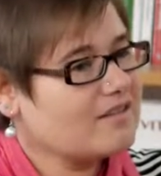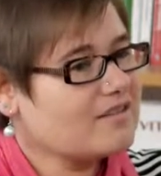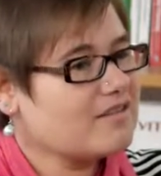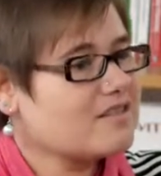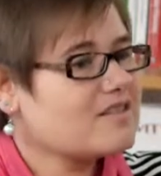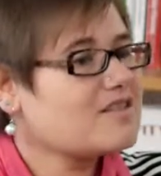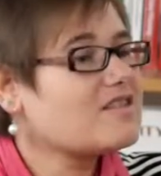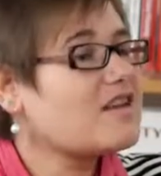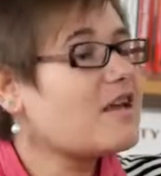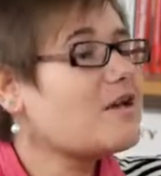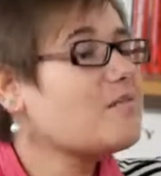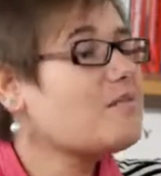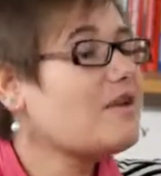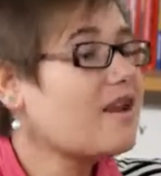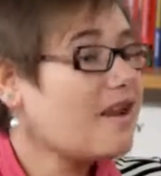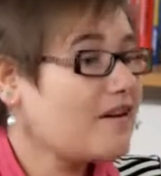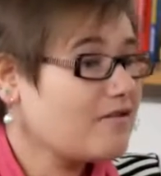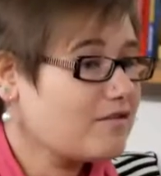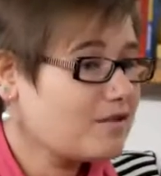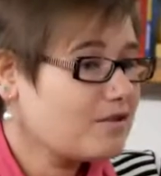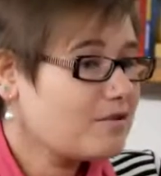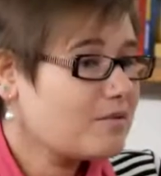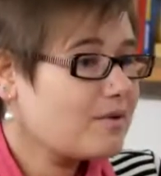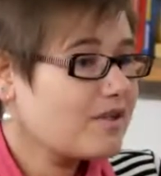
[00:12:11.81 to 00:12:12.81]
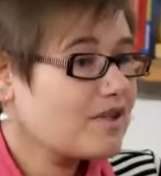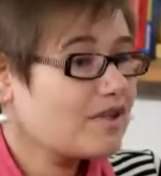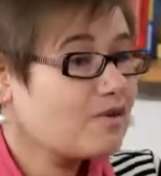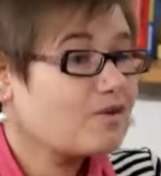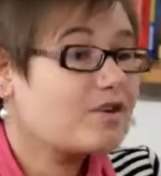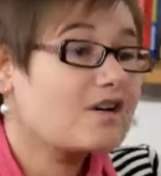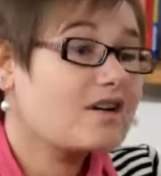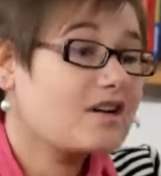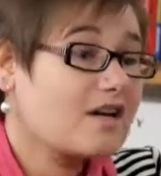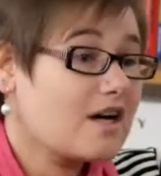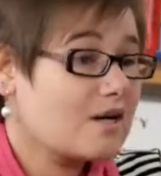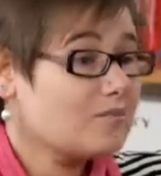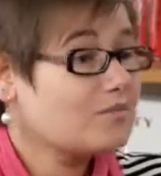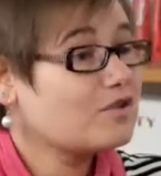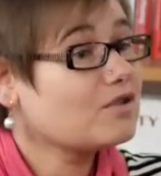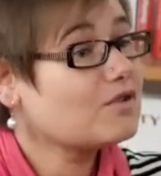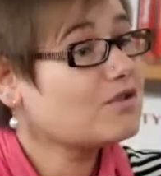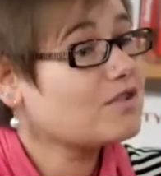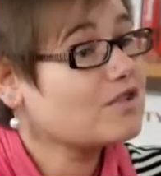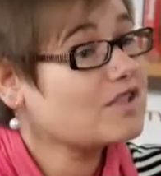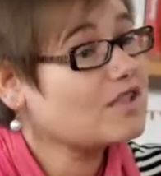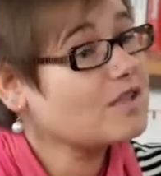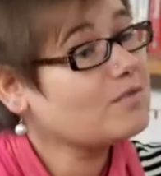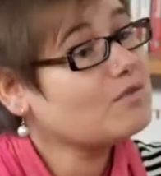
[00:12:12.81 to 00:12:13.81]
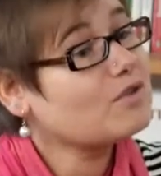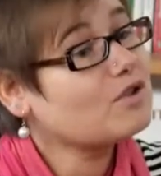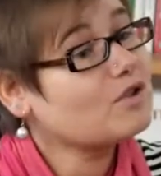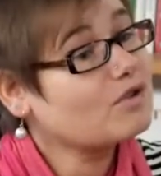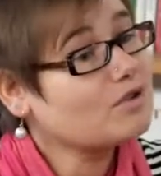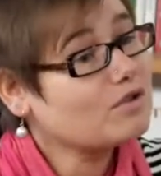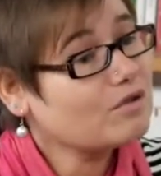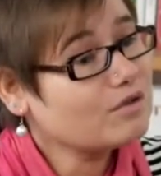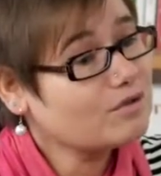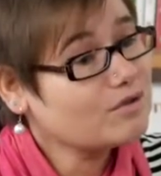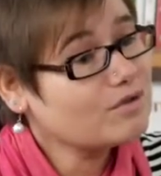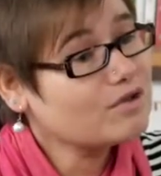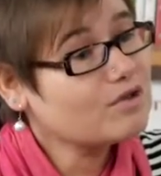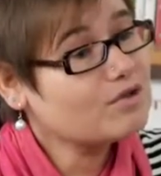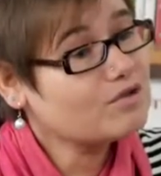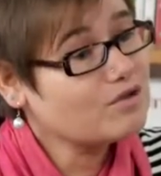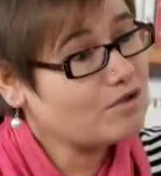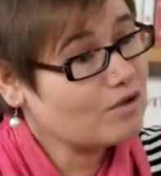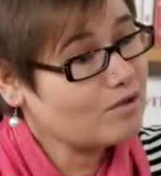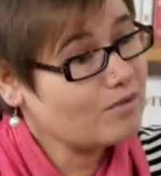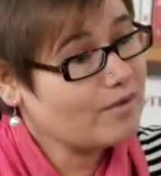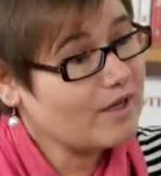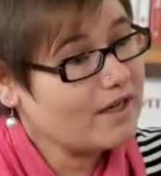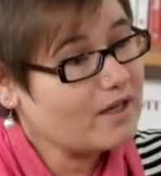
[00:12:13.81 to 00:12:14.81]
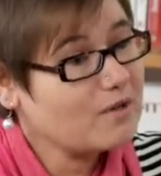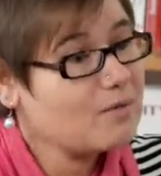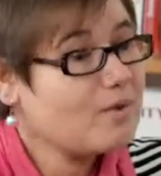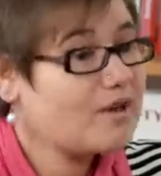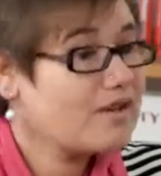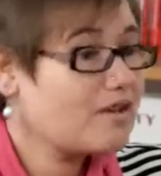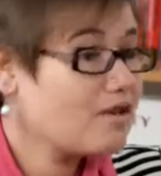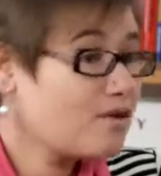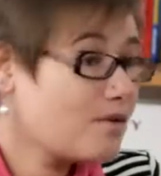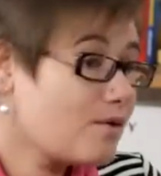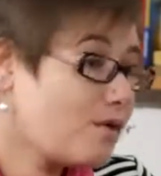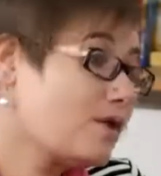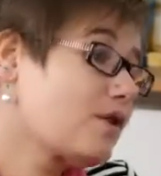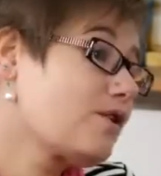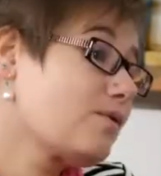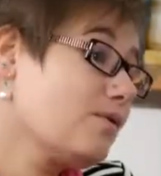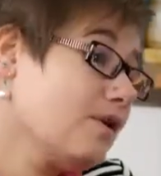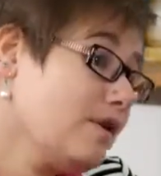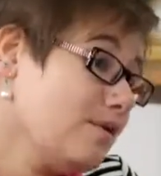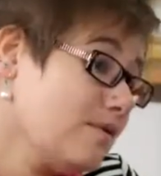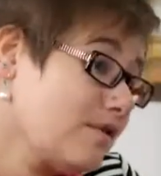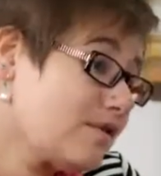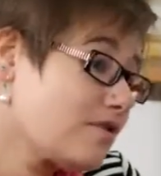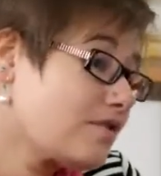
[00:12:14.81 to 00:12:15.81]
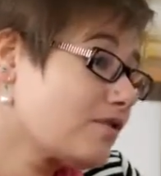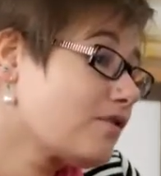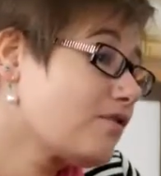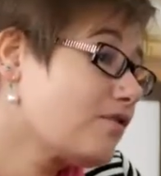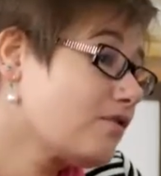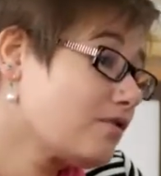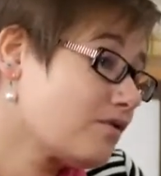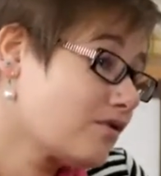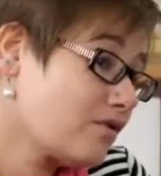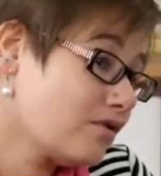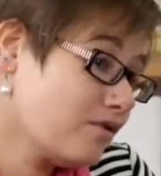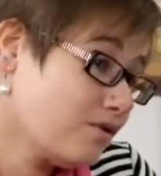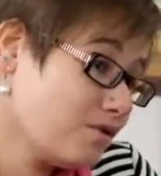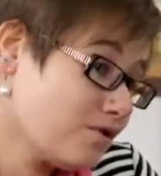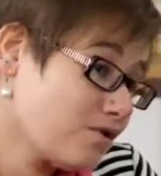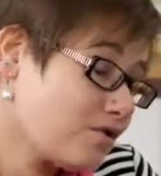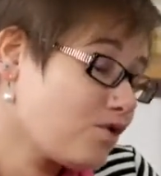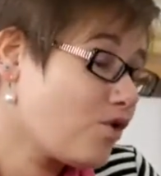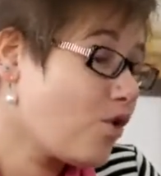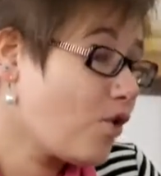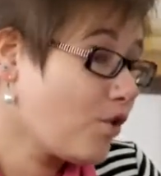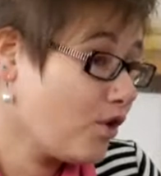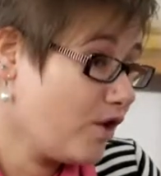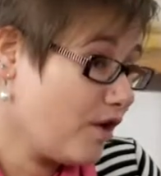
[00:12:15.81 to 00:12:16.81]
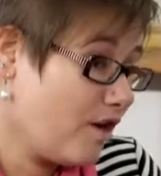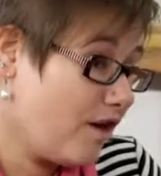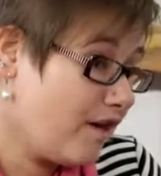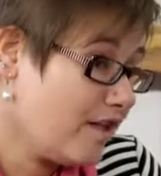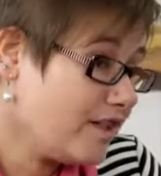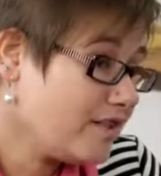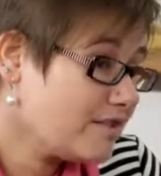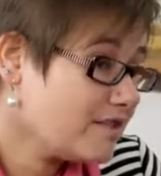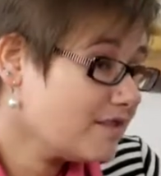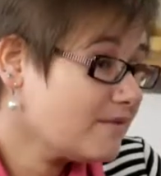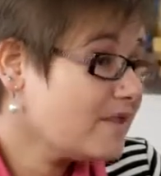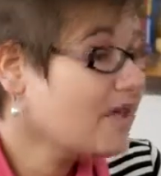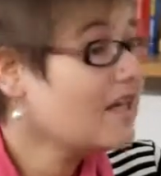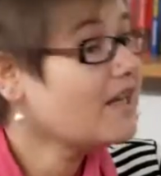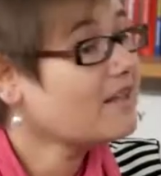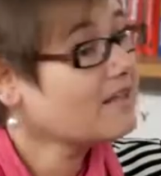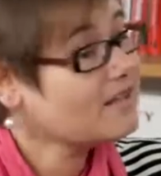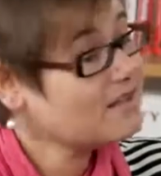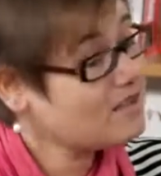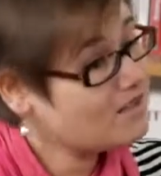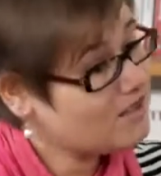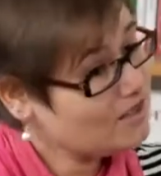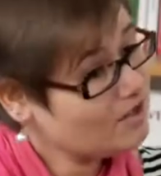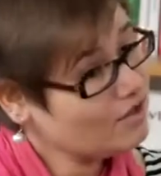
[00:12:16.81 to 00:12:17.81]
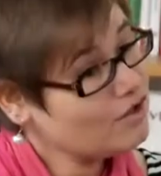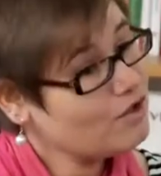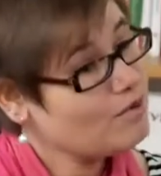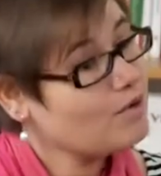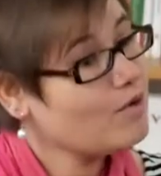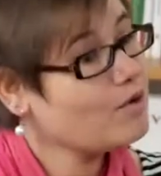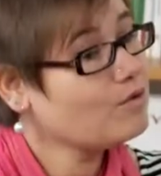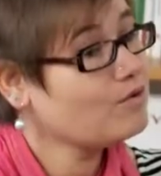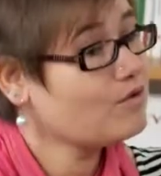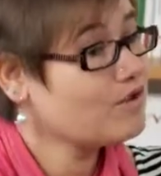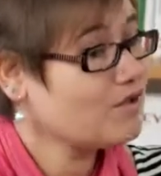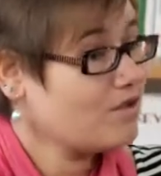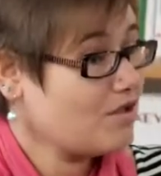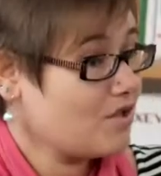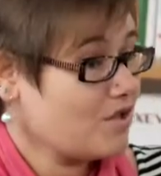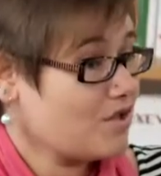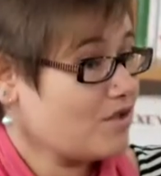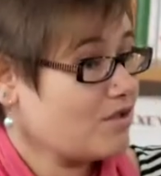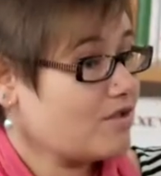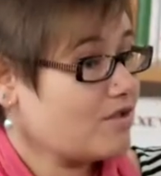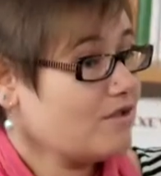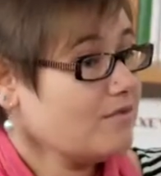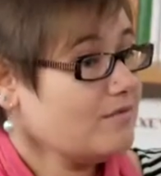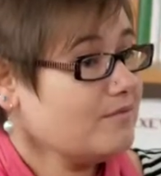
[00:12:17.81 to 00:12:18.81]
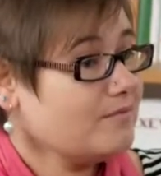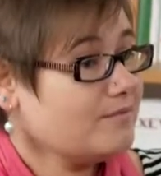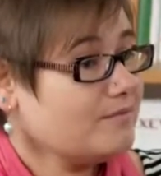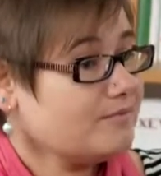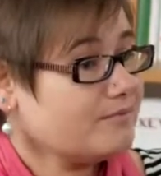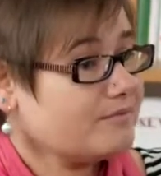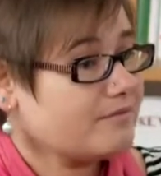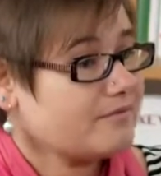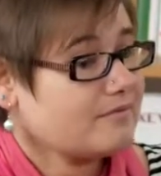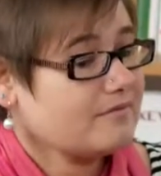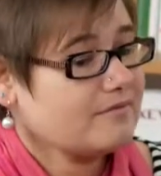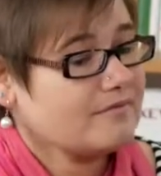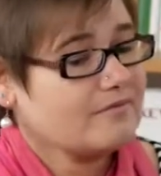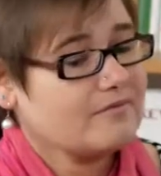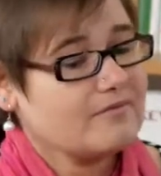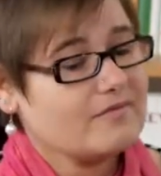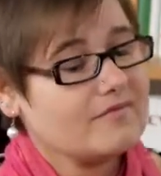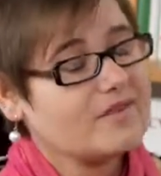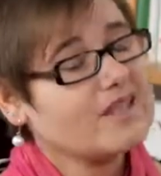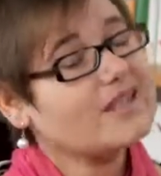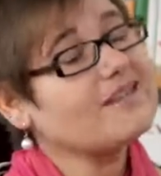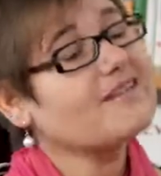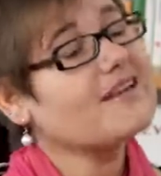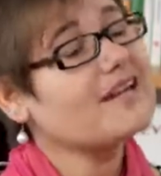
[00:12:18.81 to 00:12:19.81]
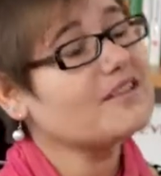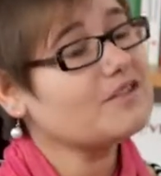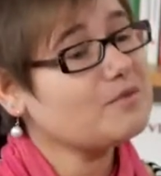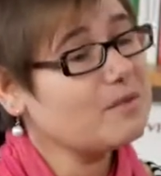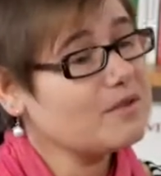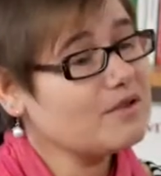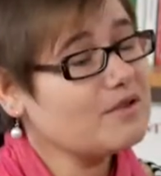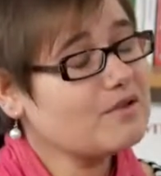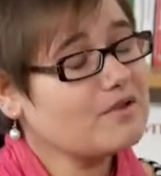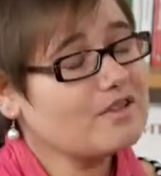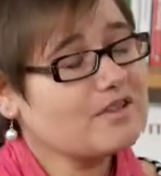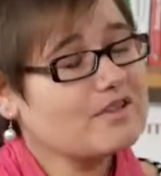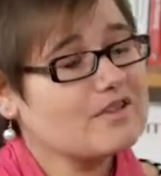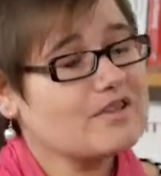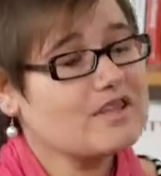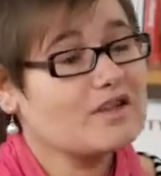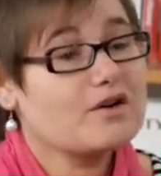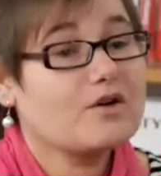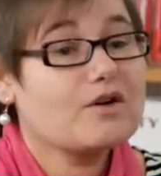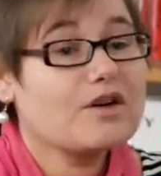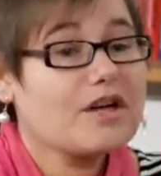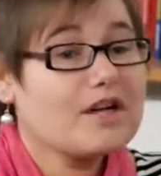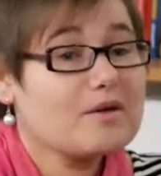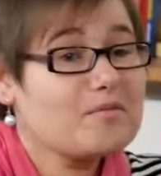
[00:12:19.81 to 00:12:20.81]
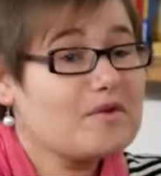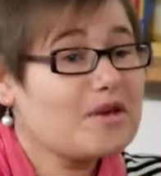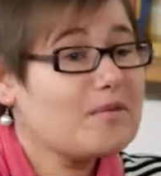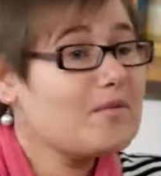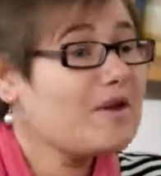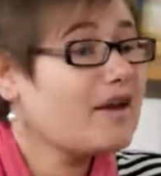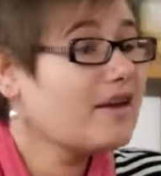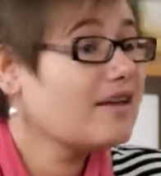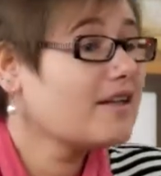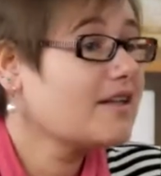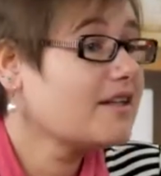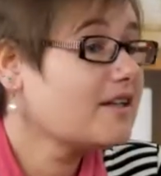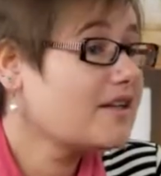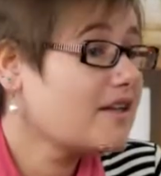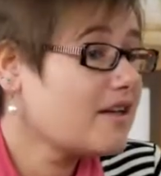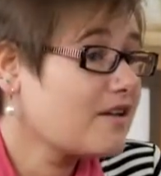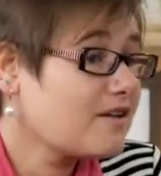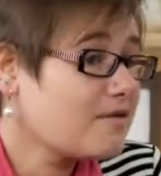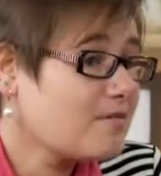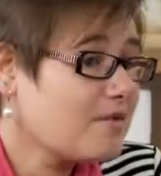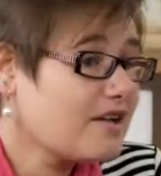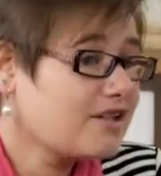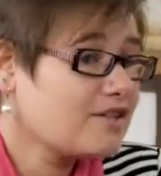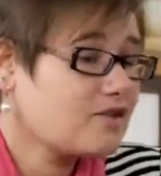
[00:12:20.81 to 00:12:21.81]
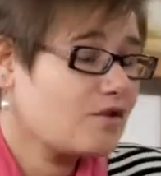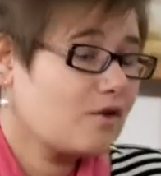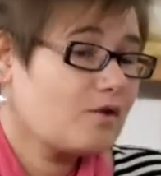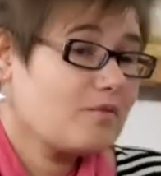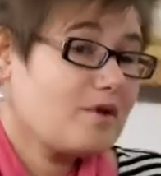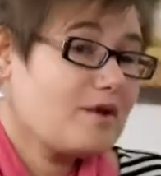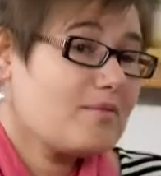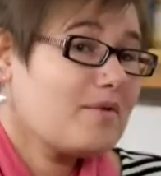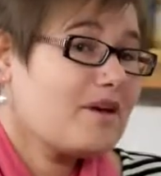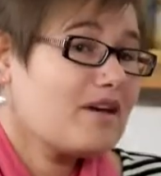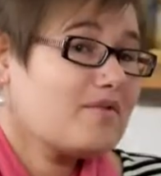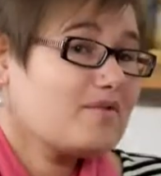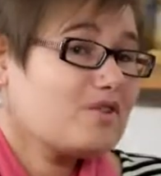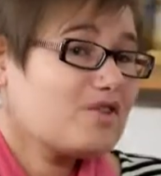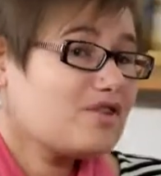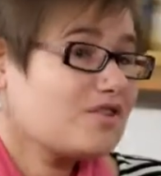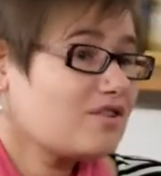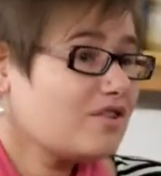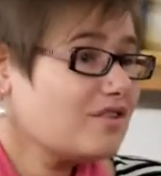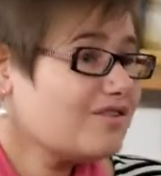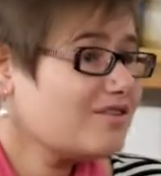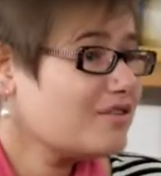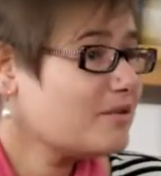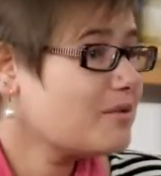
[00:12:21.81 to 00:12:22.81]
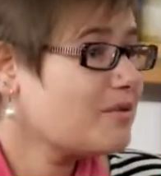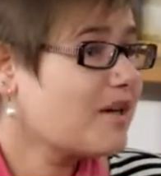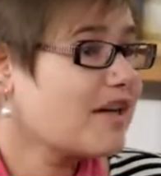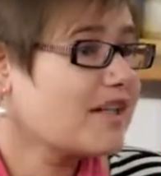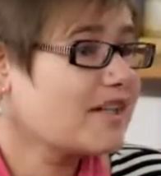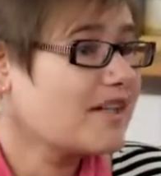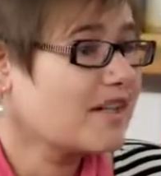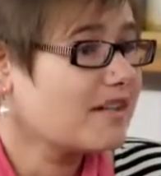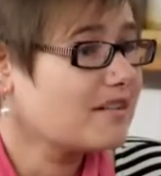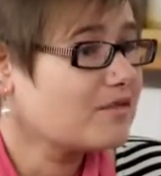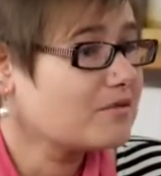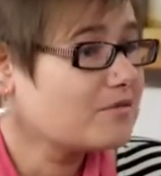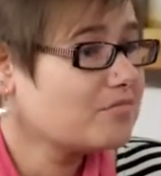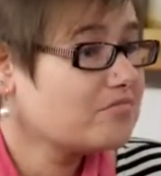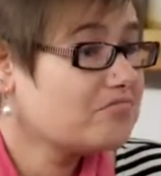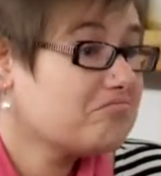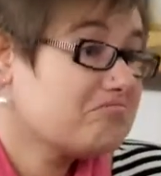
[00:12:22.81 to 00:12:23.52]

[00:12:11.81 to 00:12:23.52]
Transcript: same level where you can come to the same conclusions already, whether you agree with the conclusion or not, still your own decision. That's when you can say, okay, maybe I need another mentor, or maybe I'm just good for right now.